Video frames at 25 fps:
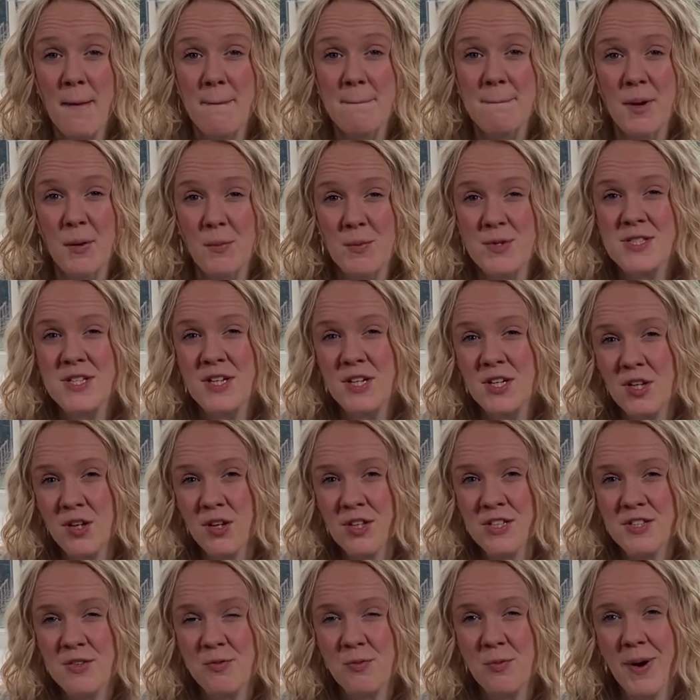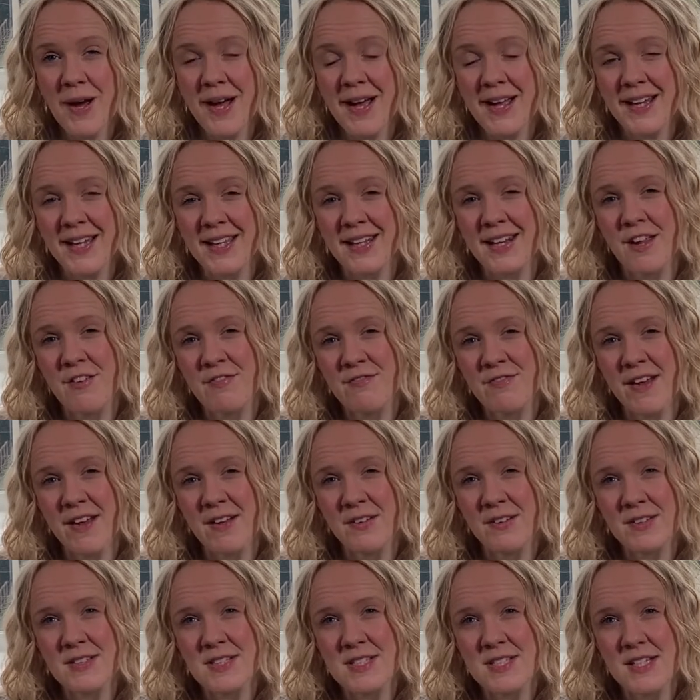but was a lot of work, and I
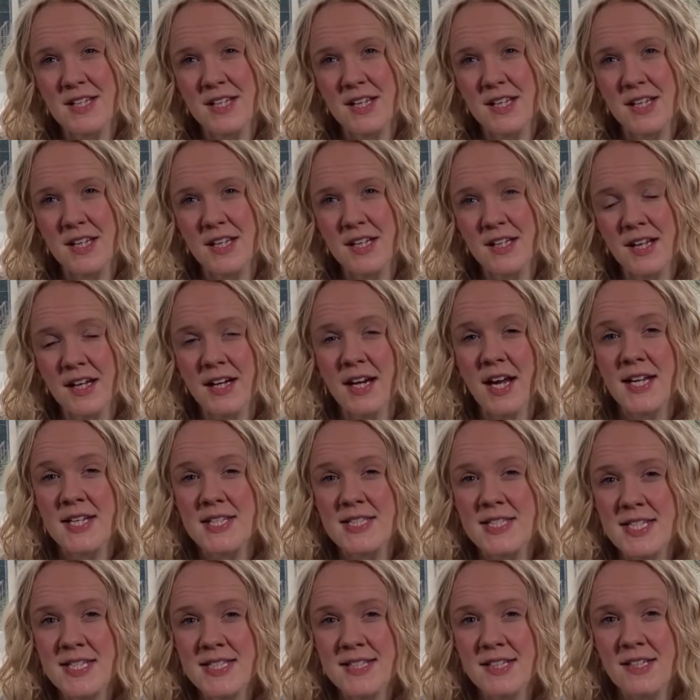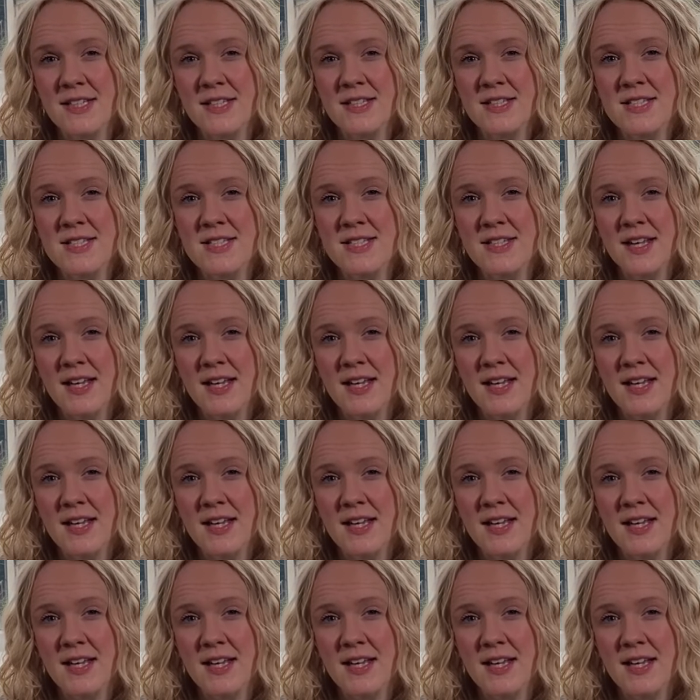felt like I didn't